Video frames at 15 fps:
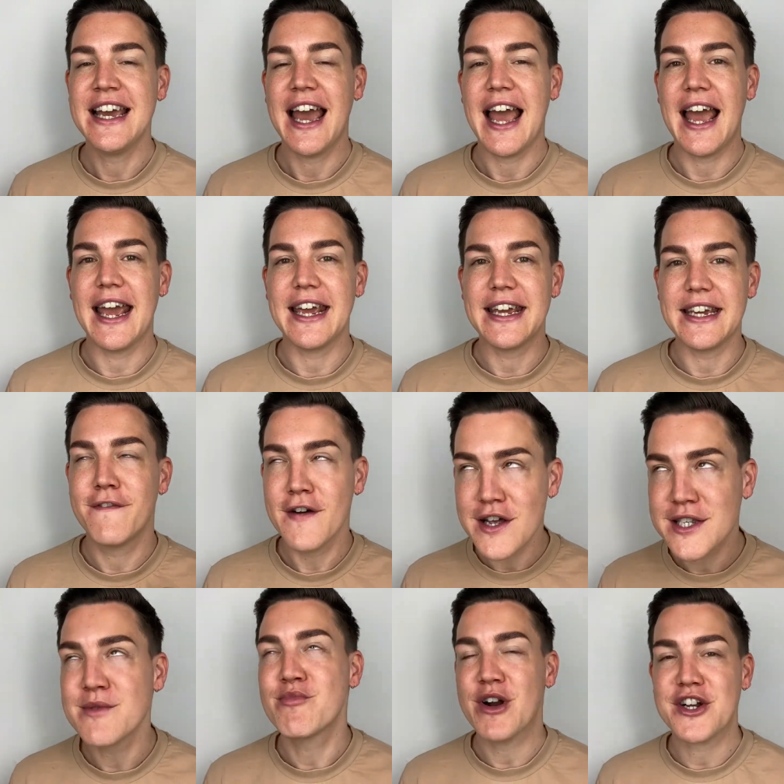a
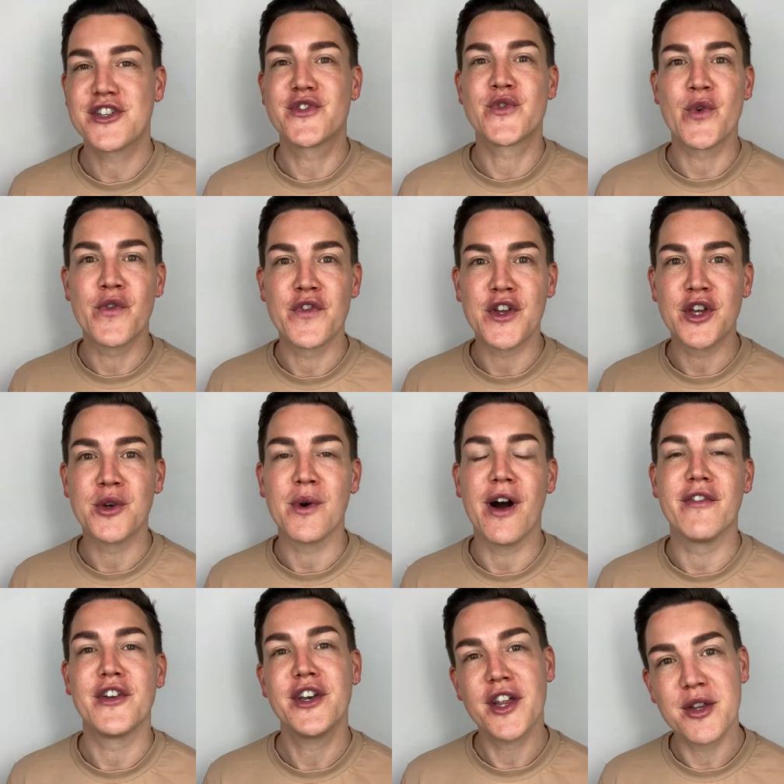first impressions review
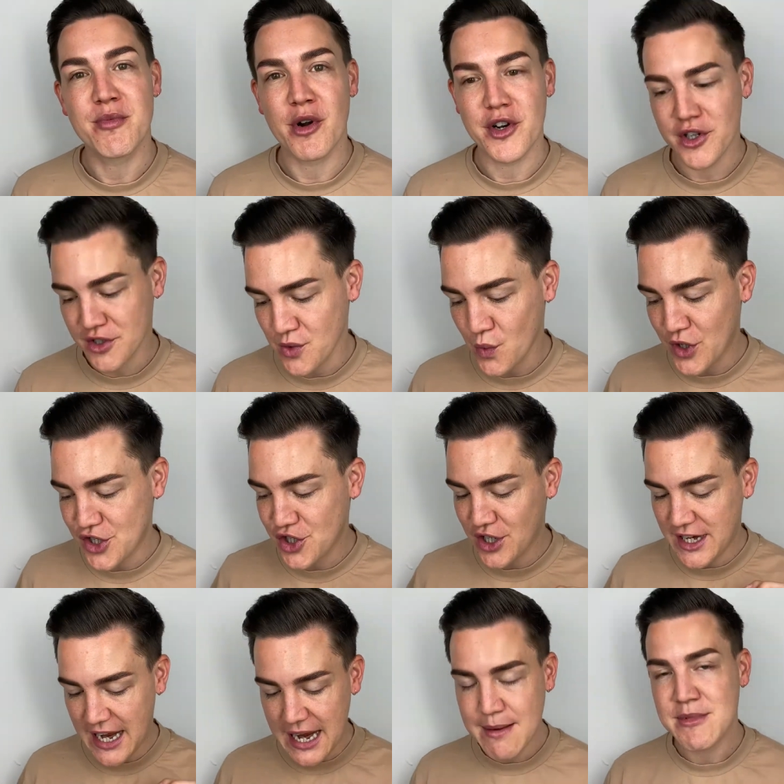of another product which
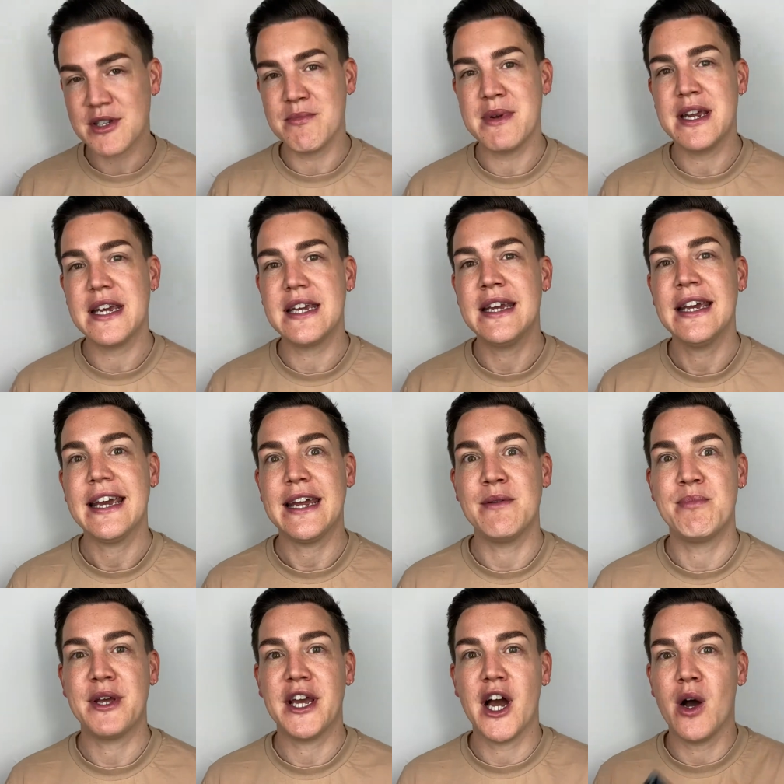came to me in
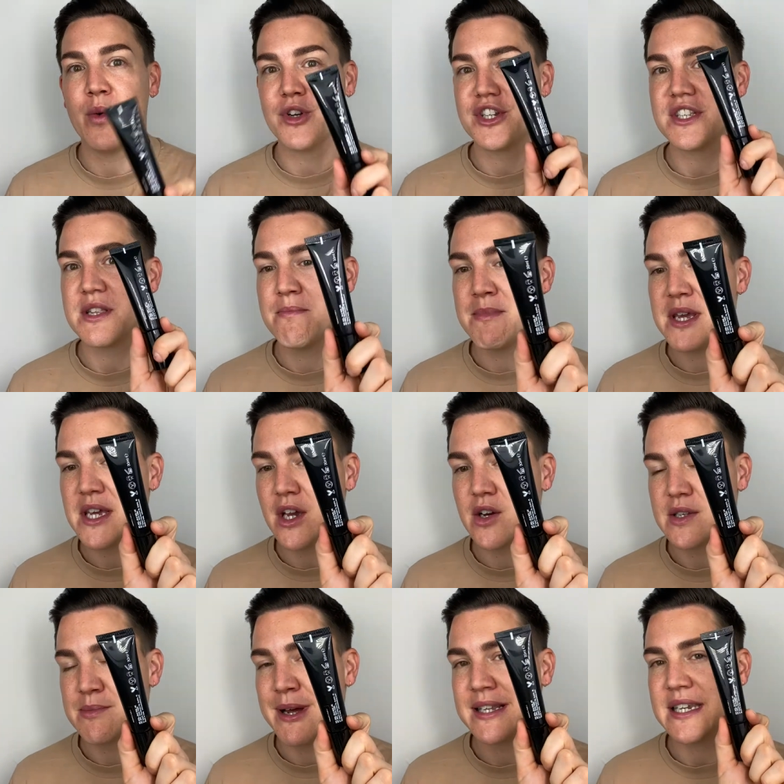P R, which is the Mii
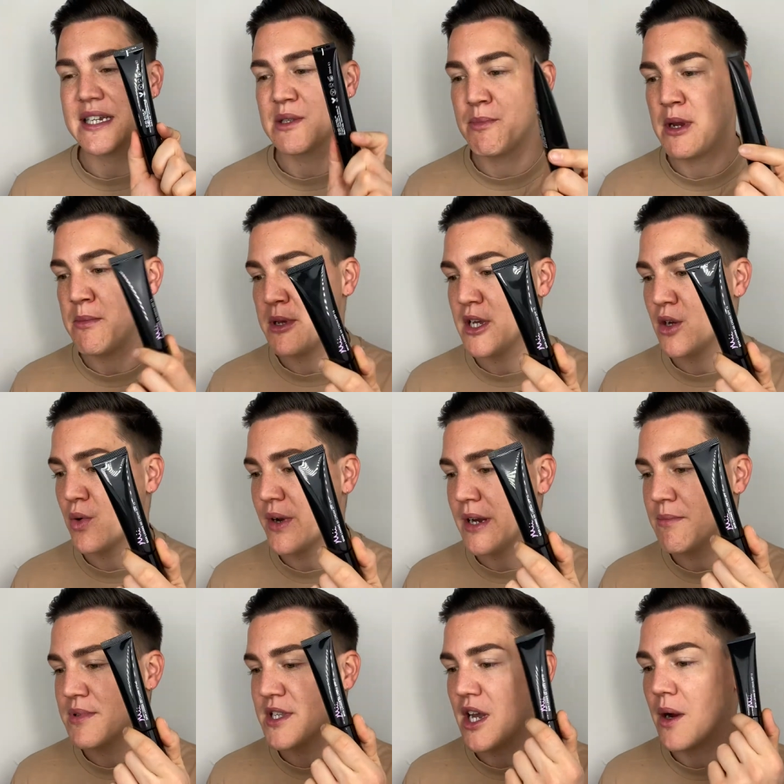Cosmetics B B
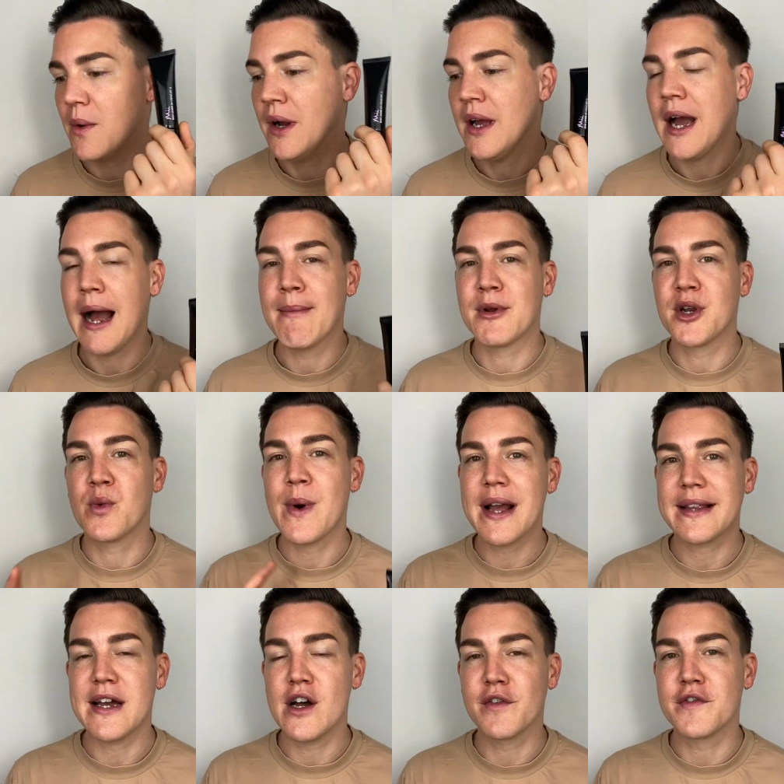cream. So I'm going to whack
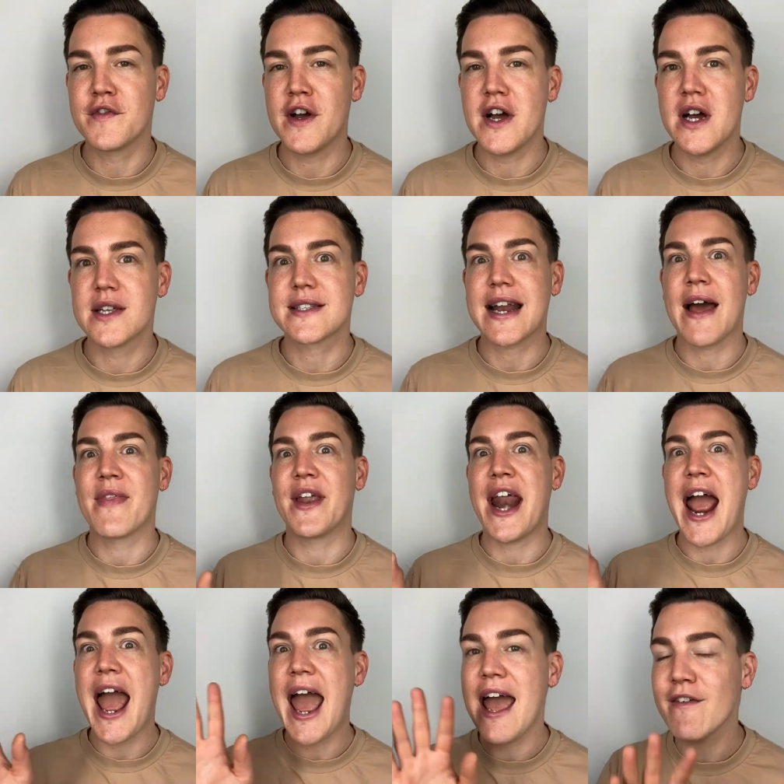that on first, and then
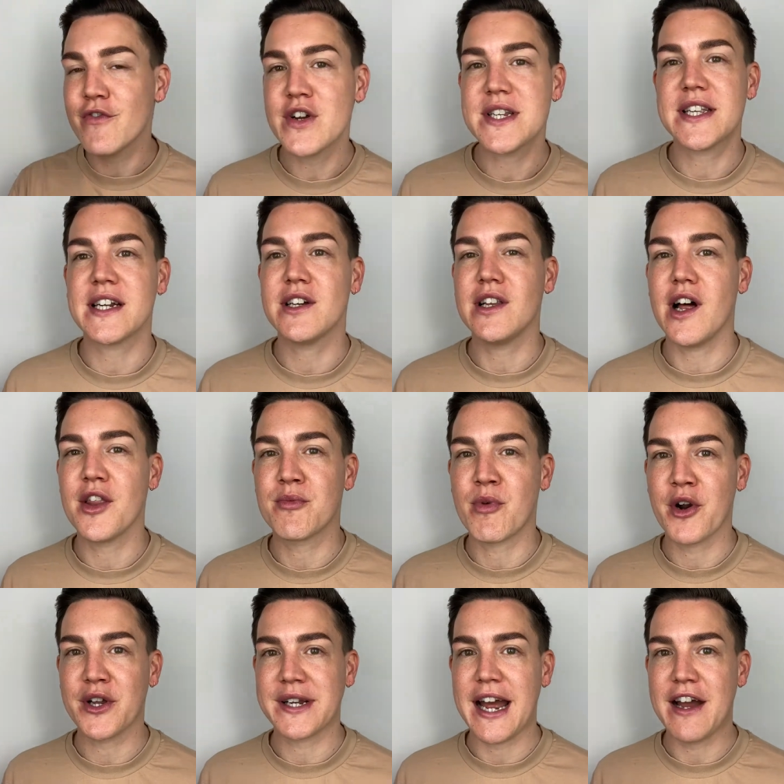every single other
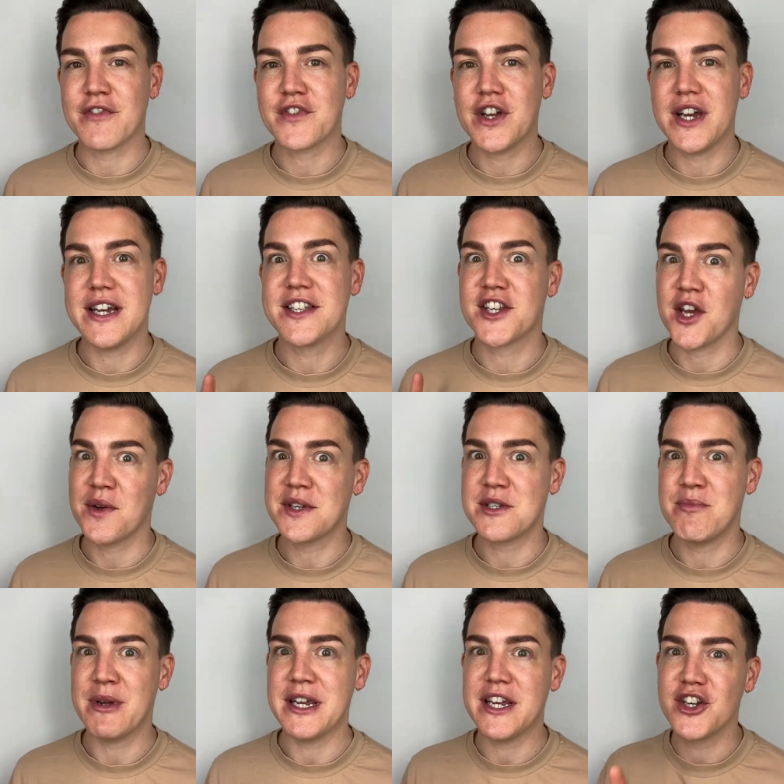product after is going to
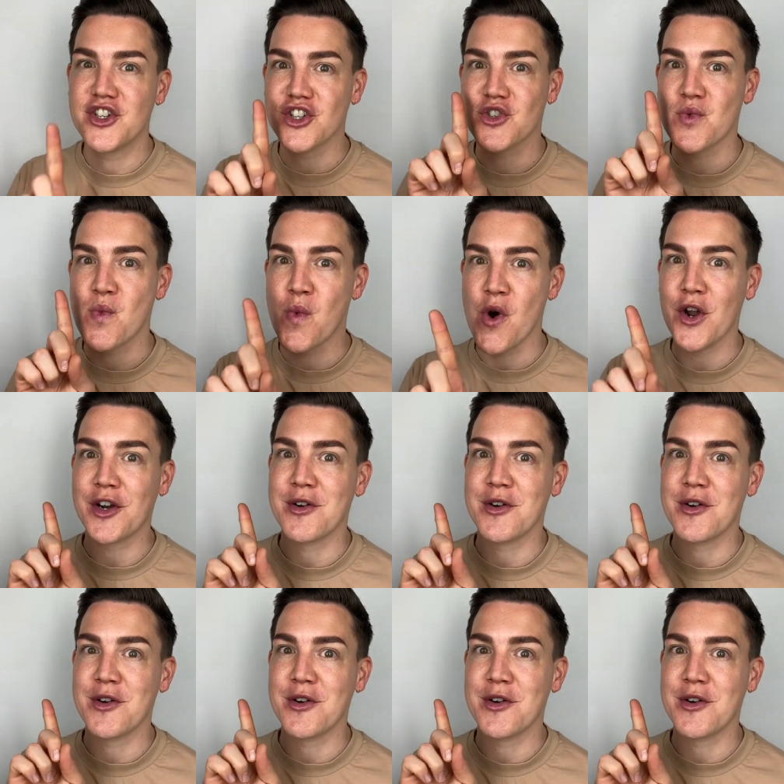be just one